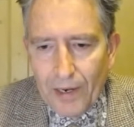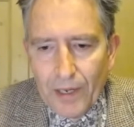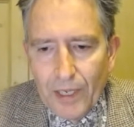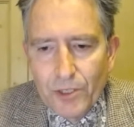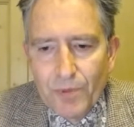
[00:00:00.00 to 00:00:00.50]

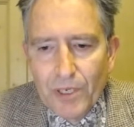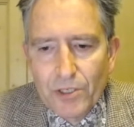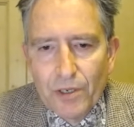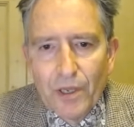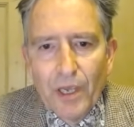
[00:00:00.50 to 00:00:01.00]
It's because
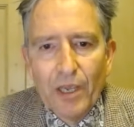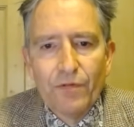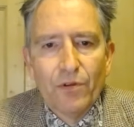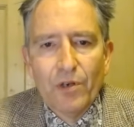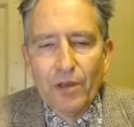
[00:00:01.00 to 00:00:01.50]
if you
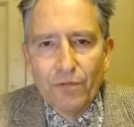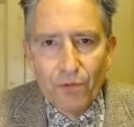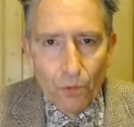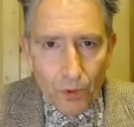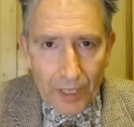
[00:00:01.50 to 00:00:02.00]
live
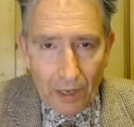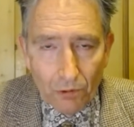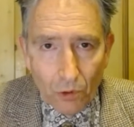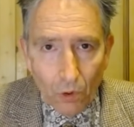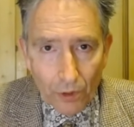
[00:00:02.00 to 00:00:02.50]
without
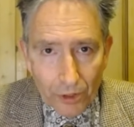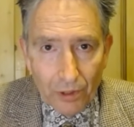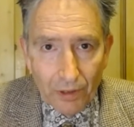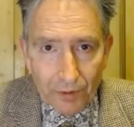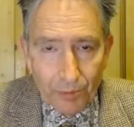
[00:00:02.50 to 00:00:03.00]
law, you live
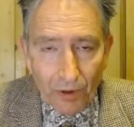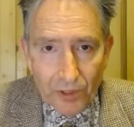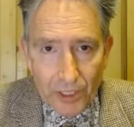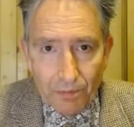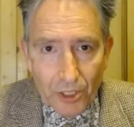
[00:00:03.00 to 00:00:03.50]
in poverty,
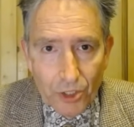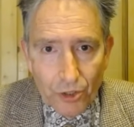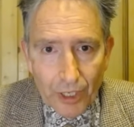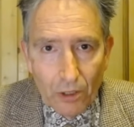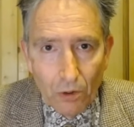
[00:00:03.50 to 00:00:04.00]
because you
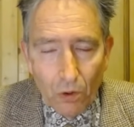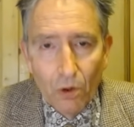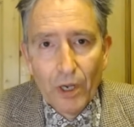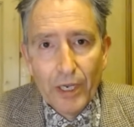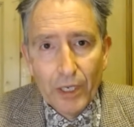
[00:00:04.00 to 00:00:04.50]
need law
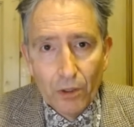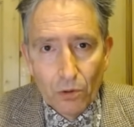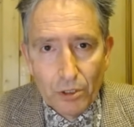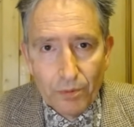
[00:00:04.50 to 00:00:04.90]
in order to be